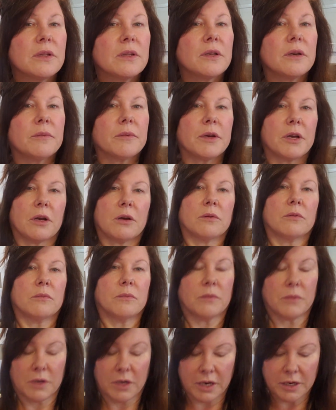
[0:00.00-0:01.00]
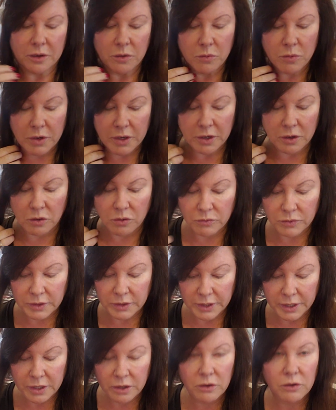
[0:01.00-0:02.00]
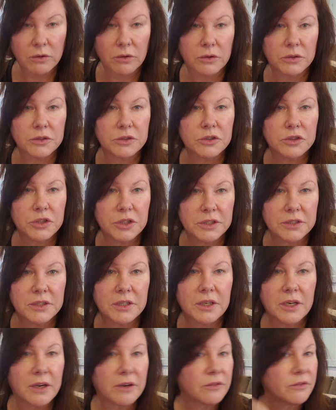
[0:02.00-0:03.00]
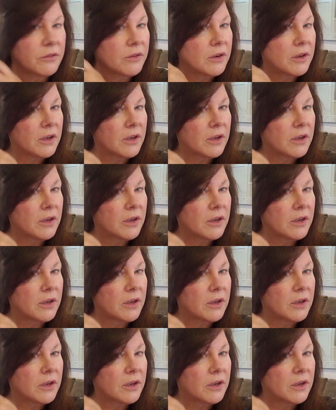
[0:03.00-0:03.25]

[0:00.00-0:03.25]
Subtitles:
There we go. I don't want it overly curled, just enough